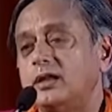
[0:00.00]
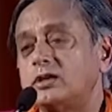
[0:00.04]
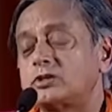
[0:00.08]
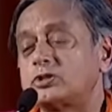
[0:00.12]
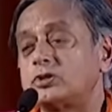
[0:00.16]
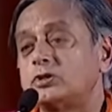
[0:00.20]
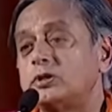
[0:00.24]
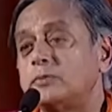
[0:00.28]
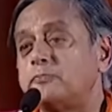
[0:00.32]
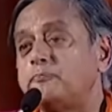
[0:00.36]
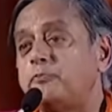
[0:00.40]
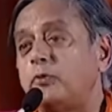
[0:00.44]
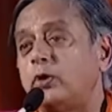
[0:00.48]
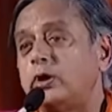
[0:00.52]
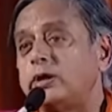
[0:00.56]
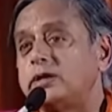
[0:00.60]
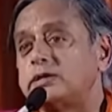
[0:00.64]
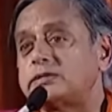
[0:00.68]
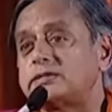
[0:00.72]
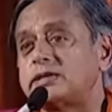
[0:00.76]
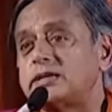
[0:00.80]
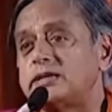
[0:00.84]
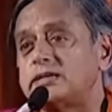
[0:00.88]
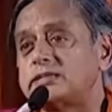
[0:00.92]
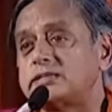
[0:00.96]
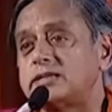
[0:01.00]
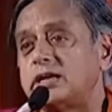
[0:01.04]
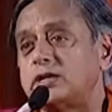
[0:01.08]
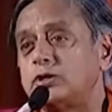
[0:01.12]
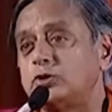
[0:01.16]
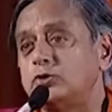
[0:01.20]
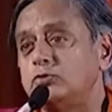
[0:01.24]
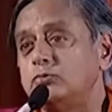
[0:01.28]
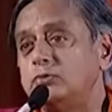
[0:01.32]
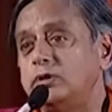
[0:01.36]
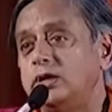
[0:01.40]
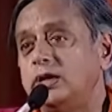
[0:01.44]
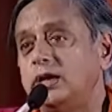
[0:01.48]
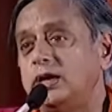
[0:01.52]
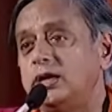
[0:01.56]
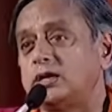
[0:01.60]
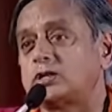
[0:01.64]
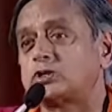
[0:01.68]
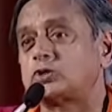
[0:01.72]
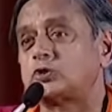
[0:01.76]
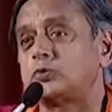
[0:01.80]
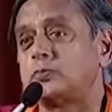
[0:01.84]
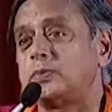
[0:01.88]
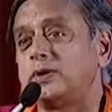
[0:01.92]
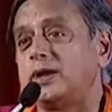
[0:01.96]
So the point is that you
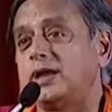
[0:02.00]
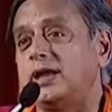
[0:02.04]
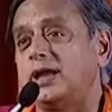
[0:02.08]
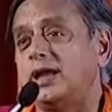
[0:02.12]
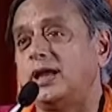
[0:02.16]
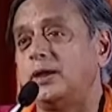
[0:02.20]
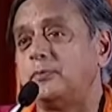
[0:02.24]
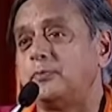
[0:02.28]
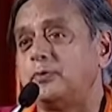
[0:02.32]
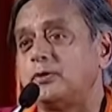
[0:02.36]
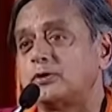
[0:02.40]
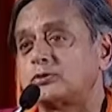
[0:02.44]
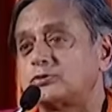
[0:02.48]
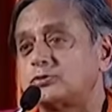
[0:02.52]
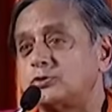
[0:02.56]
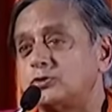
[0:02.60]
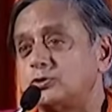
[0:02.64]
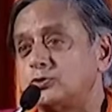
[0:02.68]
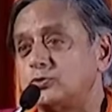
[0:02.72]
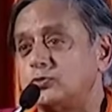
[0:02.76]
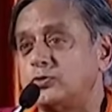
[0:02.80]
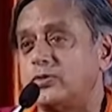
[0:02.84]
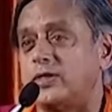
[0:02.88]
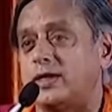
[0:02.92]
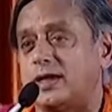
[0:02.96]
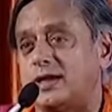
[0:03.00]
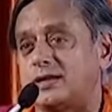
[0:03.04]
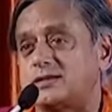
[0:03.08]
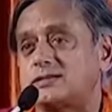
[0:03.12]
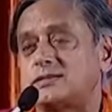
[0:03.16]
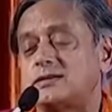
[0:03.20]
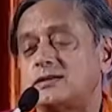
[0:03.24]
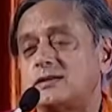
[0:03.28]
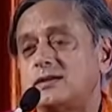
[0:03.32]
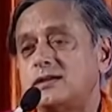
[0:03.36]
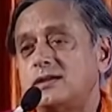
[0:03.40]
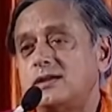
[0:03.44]
need to be able to do that